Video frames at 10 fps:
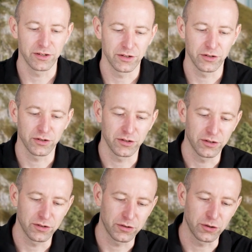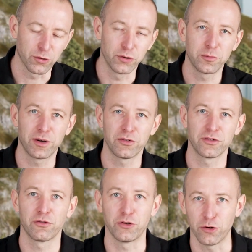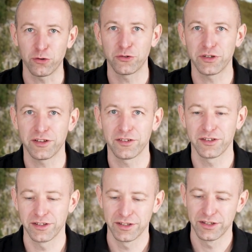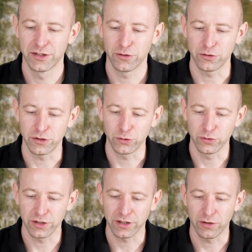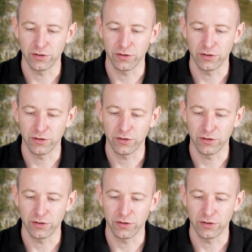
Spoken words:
this mouse is just the same following the update as the red or grey ones.